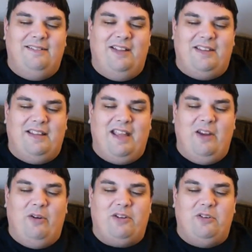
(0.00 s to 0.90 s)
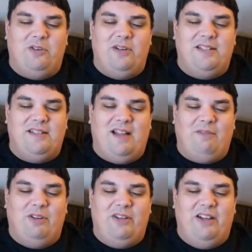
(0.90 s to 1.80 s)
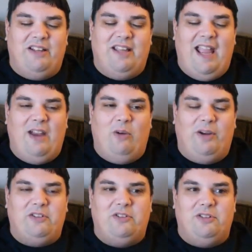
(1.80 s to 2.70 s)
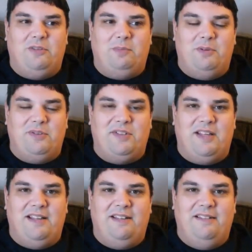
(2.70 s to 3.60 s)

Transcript: Like the character is not really a character per se.